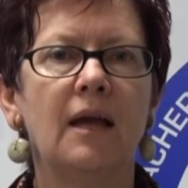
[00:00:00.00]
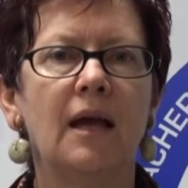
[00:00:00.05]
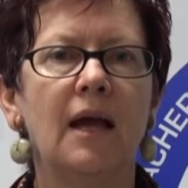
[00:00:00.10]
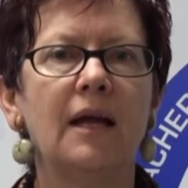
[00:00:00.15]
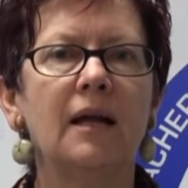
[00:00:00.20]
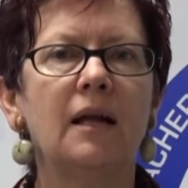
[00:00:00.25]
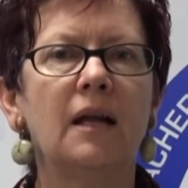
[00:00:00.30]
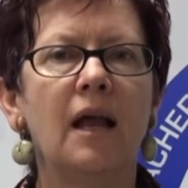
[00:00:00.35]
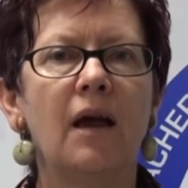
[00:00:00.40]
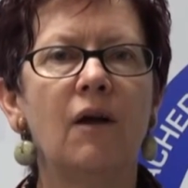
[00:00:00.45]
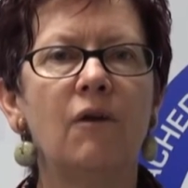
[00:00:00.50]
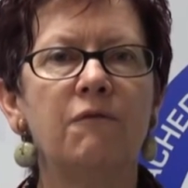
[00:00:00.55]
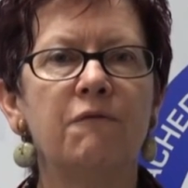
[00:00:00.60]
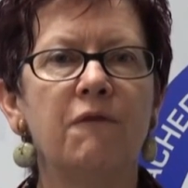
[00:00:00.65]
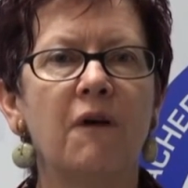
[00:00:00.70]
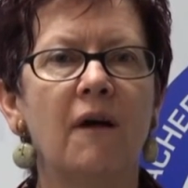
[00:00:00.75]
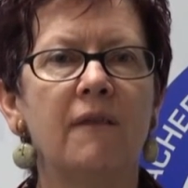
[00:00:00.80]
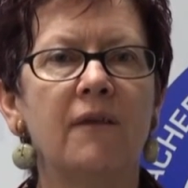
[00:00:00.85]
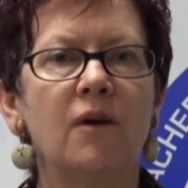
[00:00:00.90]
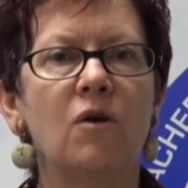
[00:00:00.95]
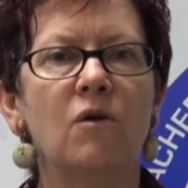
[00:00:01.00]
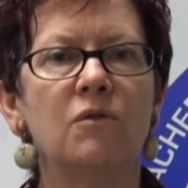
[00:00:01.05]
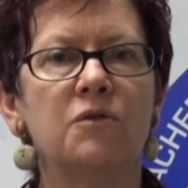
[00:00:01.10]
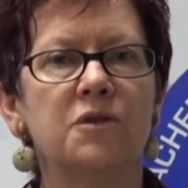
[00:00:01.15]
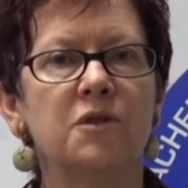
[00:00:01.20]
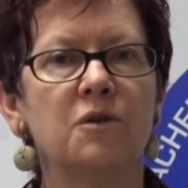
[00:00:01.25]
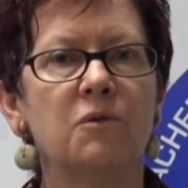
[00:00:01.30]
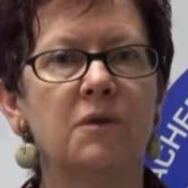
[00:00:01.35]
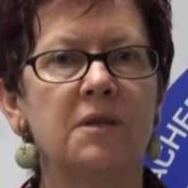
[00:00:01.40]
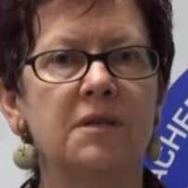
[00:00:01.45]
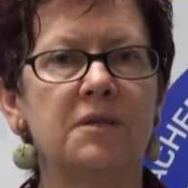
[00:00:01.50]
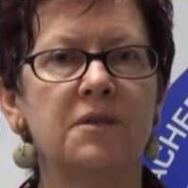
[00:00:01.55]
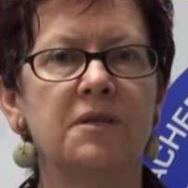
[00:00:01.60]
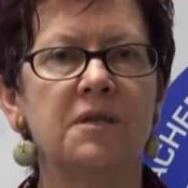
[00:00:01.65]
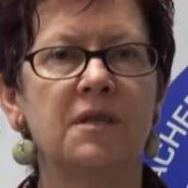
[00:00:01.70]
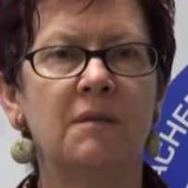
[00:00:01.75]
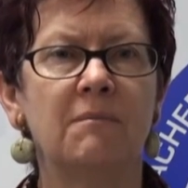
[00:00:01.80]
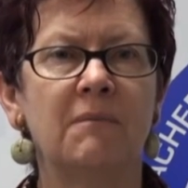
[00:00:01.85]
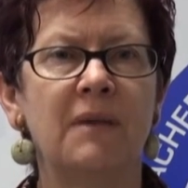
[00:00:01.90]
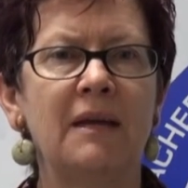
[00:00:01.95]
and clarify the consequences
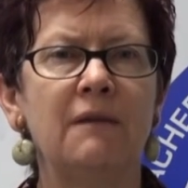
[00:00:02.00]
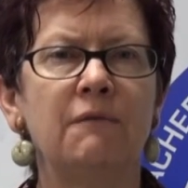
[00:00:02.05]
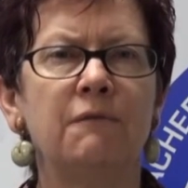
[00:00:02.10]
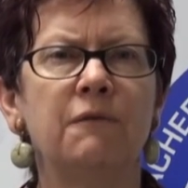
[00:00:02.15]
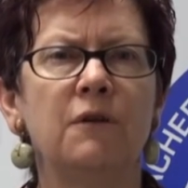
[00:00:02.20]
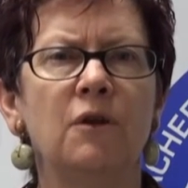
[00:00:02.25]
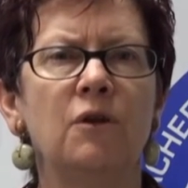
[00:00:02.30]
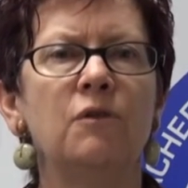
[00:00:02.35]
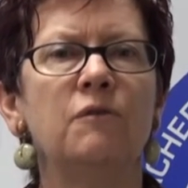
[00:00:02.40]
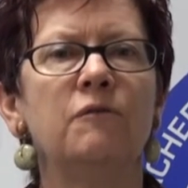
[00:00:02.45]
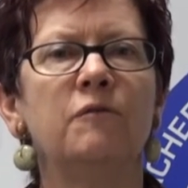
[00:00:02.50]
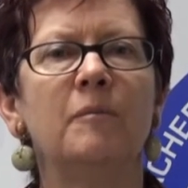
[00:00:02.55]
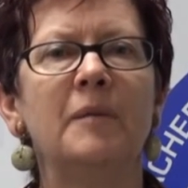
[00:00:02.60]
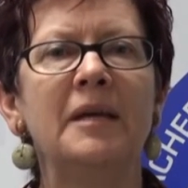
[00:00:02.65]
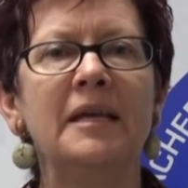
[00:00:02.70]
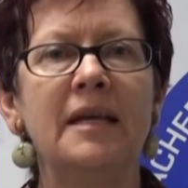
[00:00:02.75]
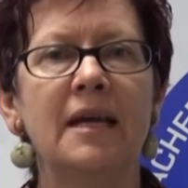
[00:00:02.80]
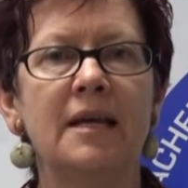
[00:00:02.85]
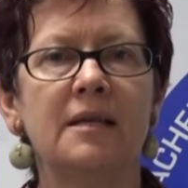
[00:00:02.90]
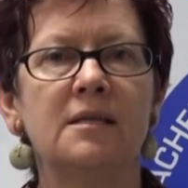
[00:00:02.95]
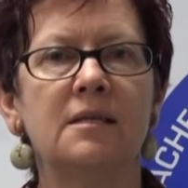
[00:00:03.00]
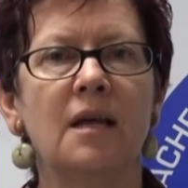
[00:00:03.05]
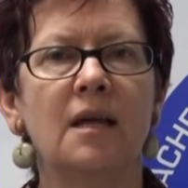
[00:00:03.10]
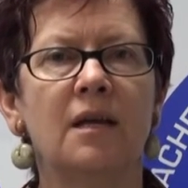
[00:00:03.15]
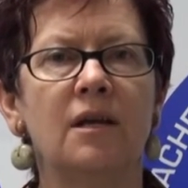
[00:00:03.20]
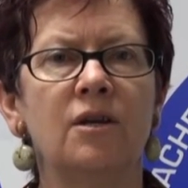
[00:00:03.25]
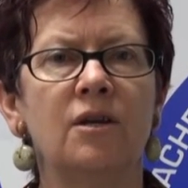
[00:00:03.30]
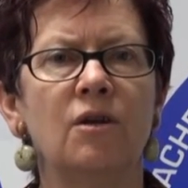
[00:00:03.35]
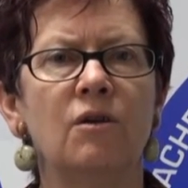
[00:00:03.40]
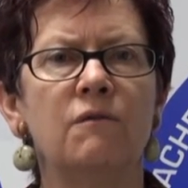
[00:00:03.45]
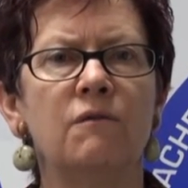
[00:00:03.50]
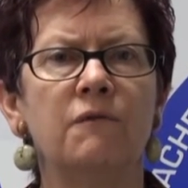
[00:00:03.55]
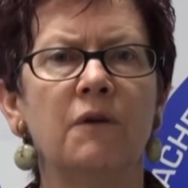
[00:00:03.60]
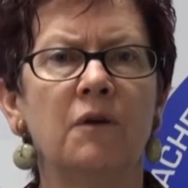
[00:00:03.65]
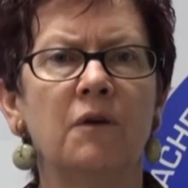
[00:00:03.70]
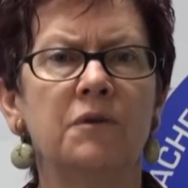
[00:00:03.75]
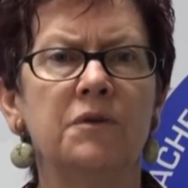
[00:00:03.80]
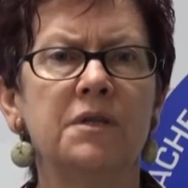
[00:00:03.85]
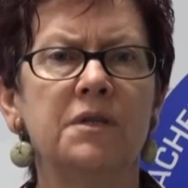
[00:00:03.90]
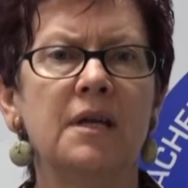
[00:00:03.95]
that may flow from a yes and a no
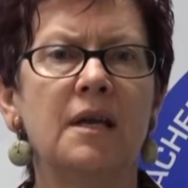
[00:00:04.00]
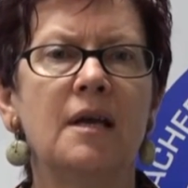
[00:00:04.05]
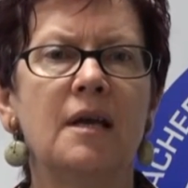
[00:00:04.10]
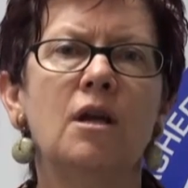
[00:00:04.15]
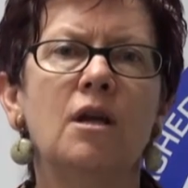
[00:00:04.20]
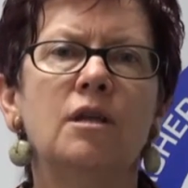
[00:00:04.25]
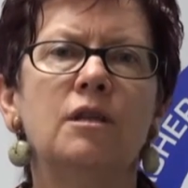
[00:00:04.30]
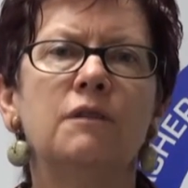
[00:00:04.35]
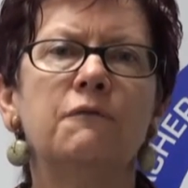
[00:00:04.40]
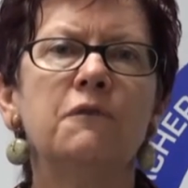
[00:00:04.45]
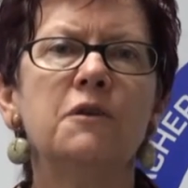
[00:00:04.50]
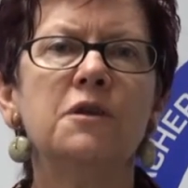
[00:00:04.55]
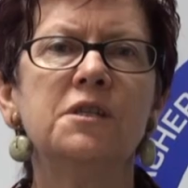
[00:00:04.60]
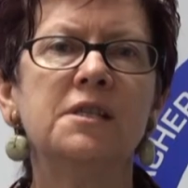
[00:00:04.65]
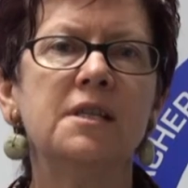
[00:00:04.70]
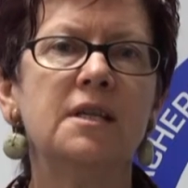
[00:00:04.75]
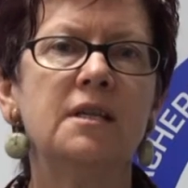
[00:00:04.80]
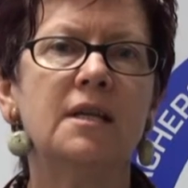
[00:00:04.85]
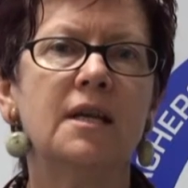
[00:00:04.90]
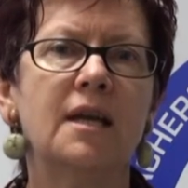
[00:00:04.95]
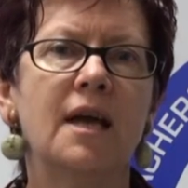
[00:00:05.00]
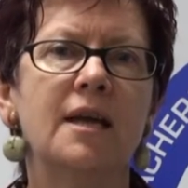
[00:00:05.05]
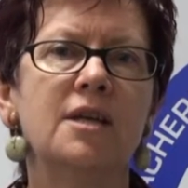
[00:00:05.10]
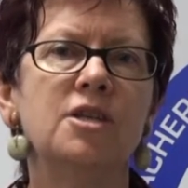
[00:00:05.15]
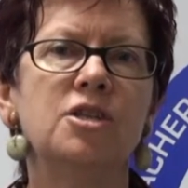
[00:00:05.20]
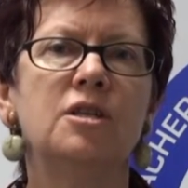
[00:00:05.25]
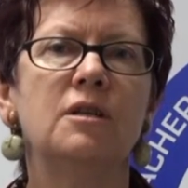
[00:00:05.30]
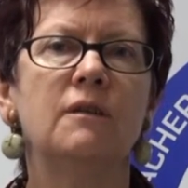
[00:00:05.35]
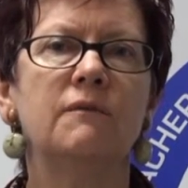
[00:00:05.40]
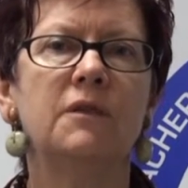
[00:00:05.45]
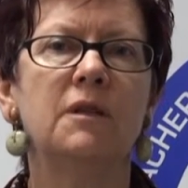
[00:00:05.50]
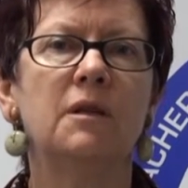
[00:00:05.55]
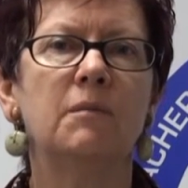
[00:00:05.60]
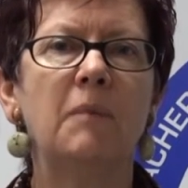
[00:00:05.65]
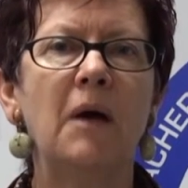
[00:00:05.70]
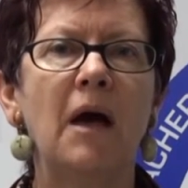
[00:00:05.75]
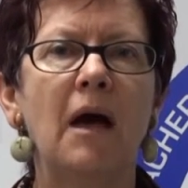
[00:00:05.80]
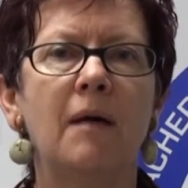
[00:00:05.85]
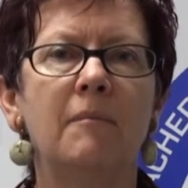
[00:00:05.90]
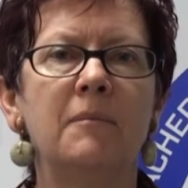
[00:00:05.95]
vote. The first indication of the
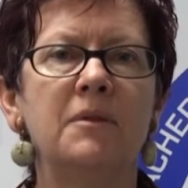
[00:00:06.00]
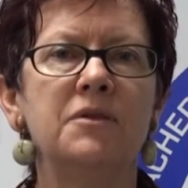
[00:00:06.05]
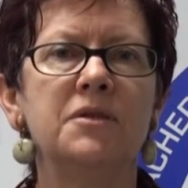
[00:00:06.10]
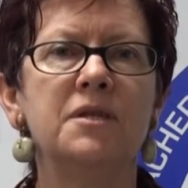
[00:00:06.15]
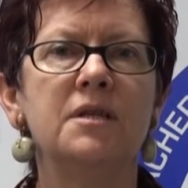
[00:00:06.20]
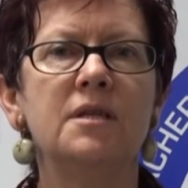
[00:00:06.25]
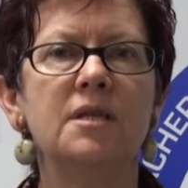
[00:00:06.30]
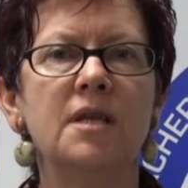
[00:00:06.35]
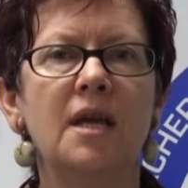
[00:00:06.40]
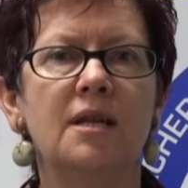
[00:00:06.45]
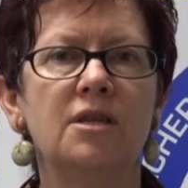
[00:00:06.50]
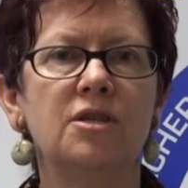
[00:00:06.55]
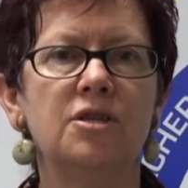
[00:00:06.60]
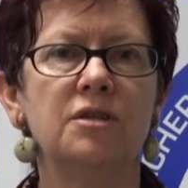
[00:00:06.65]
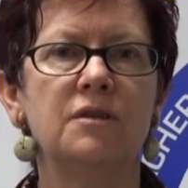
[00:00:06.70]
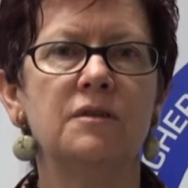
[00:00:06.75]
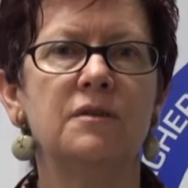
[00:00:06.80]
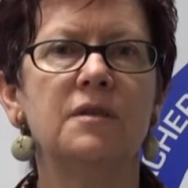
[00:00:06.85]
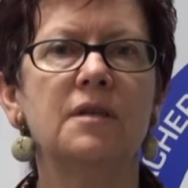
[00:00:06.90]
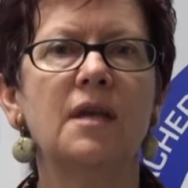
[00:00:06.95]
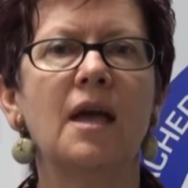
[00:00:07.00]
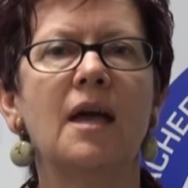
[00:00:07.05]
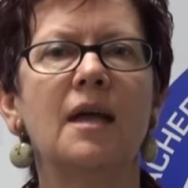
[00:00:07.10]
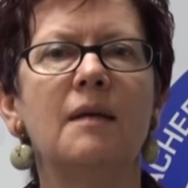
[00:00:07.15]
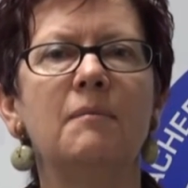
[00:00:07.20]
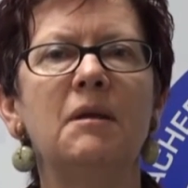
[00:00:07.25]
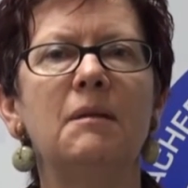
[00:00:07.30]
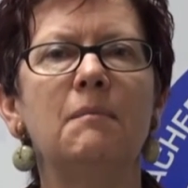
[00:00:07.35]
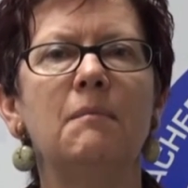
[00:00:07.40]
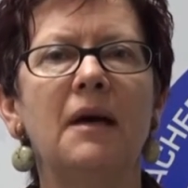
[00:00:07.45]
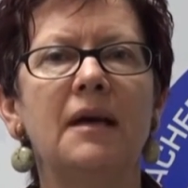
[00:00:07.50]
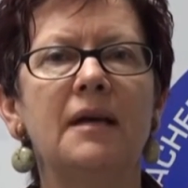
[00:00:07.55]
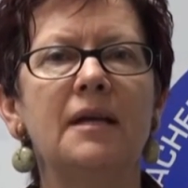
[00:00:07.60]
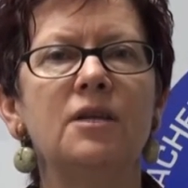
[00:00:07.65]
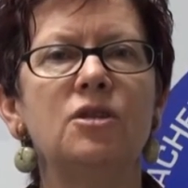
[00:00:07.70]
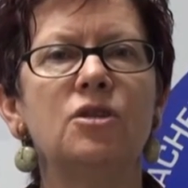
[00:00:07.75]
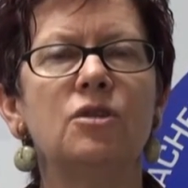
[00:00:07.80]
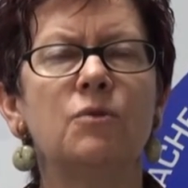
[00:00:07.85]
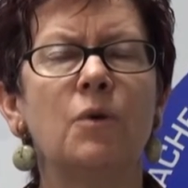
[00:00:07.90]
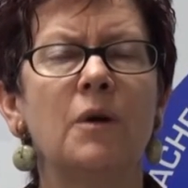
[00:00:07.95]
Department's intentions came in
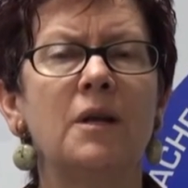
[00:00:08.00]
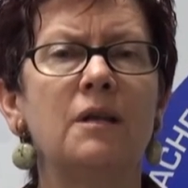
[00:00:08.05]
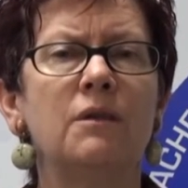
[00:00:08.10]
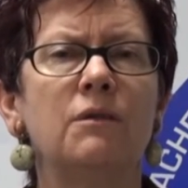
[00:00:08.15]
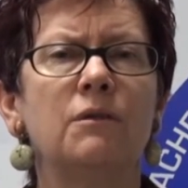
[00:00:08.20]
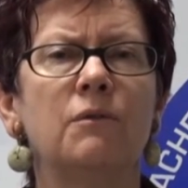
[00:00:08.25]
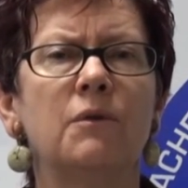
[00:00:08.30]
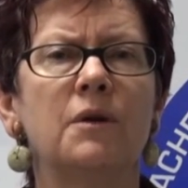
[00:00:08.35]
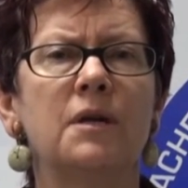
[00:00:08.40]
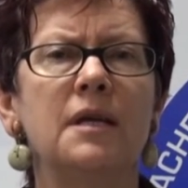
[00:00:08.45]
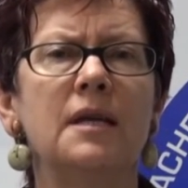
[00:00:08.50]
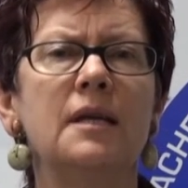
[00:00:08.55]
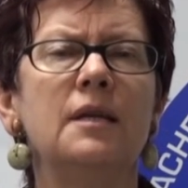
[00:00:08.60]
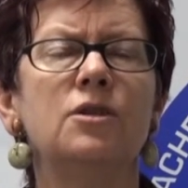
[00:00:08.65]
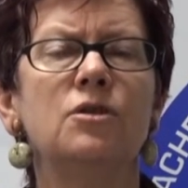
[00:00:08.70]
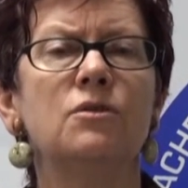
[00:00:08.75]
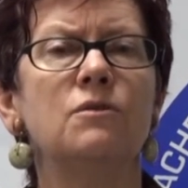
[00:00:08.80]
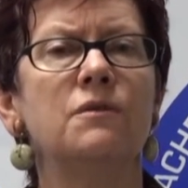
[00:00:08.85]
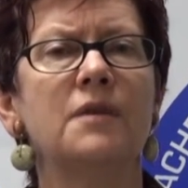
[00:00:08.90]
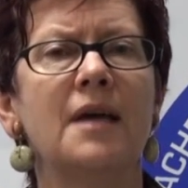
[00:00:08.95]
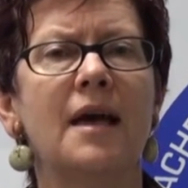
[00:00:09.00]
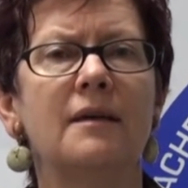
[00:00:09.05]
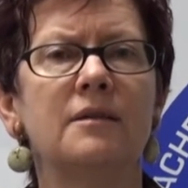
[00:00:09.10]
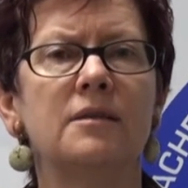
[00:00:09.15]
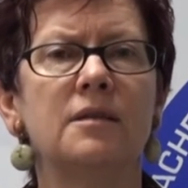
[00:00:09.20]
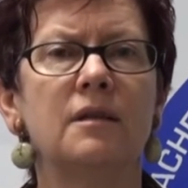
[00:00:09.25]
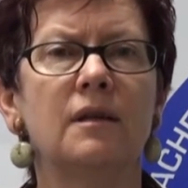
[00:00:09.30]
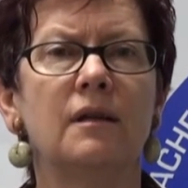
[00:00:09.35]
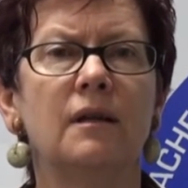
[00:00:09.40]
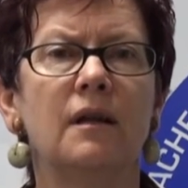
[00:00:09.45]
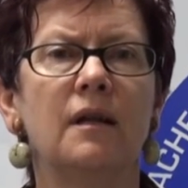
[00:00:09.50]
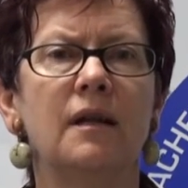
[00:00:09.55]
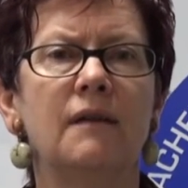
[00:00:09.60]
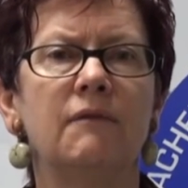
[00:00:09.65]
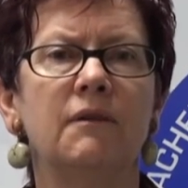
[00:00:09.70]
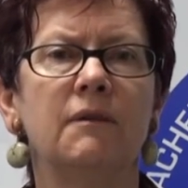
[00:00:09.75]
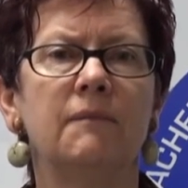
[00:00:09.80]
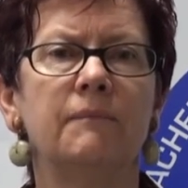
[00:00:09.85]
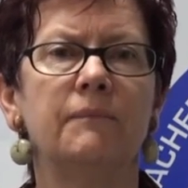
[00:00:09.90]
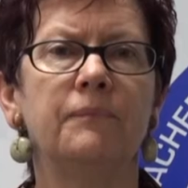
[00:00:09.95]
May 23,
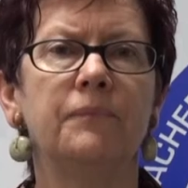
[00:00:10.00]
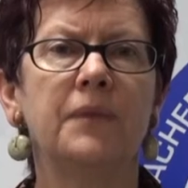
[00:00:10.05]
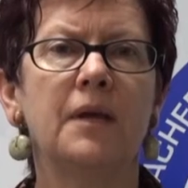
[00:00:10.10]
2011.